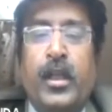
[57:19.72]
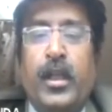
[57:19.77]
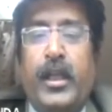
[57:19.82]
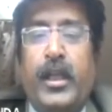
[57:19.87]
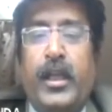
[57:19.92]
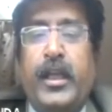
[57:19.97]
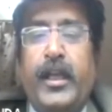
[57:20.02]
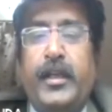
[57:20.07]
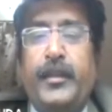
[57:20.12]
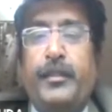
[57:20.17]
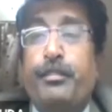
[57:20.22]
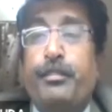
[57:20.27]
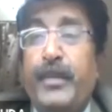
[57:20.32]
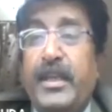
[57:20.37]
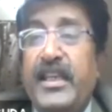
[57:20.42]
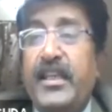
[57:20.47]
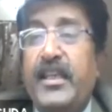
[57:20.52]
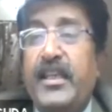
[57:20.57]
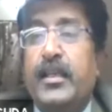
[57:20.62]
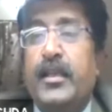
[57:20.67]
And
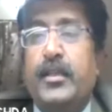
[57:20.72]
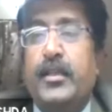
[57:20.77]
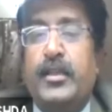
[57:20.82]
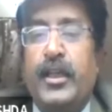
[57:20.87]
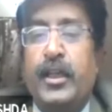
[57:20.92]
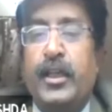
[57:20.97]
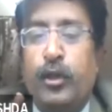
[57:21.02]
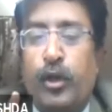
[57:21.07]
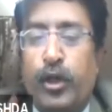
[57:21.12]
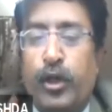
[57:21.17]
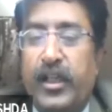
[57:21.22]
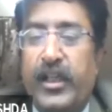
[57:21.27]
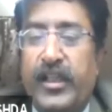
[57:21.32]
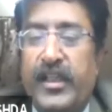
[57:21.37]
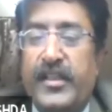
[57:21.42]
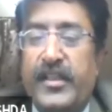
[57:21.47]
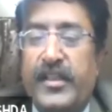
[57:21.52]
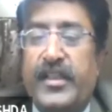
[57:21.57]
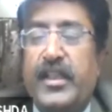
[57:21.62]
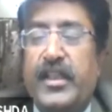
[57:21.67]
be the nodal
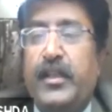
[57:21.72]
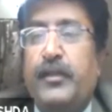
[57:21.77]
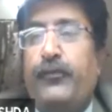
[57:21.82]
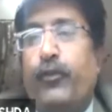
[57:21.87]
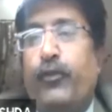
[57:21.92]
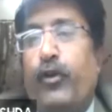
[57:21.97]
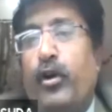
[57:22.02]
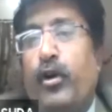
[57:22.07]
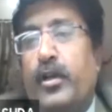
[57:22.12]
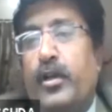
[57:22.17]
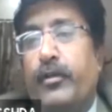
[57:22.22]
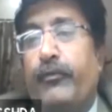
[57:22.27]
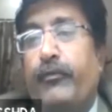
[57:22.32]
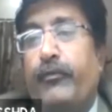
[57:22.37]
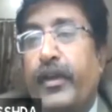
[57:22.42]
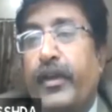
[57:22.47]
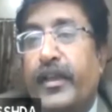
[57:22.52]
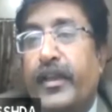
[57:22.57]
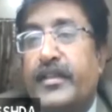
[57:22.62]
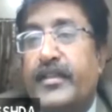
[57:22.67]
agency for
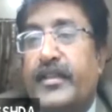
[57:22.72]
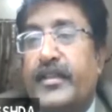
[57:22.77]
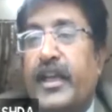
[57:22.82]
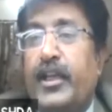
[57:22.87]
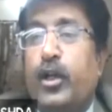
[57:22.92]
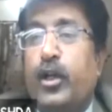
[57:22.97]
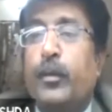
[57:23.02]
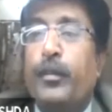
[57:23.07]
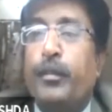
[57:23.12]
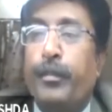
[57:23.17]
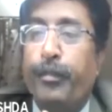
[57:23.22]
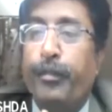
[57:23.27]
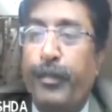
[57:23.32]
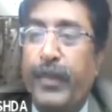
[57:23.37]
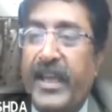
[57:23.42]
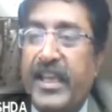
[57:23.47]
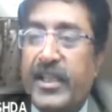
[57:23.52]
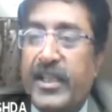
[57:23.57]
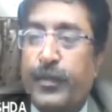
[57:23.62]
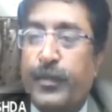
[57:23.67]
various kind of
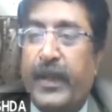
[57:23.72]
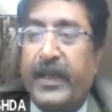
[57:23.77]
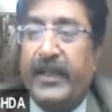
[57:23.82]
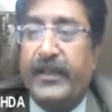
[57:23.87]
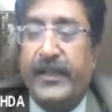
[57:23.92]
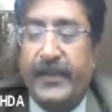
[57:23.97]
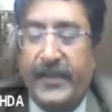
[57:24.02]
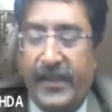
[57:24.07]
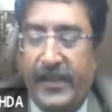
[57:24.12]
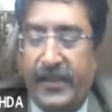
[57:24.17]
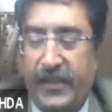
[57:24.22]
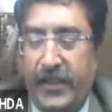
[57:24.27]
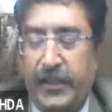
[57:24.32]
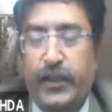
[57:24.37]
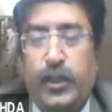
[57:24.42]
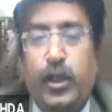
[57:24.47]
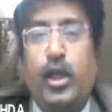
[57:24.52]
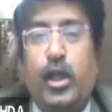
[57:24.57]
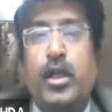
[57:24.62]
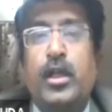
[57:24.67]
best practices in
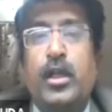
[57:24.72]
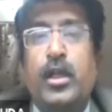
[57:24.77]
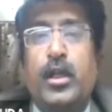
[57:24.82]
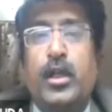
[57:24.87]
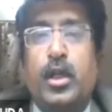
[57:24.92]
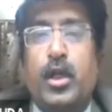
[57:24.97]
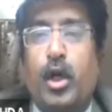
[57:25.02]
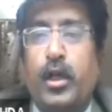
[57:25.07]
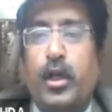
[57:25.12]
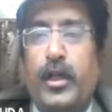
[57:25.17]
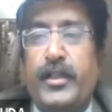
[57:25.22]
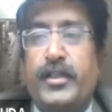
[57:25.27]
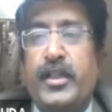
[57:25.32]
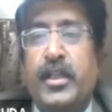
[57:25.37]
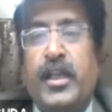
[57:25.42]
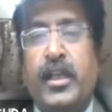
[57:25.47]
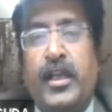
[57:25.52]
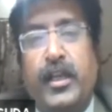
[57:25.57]
your college.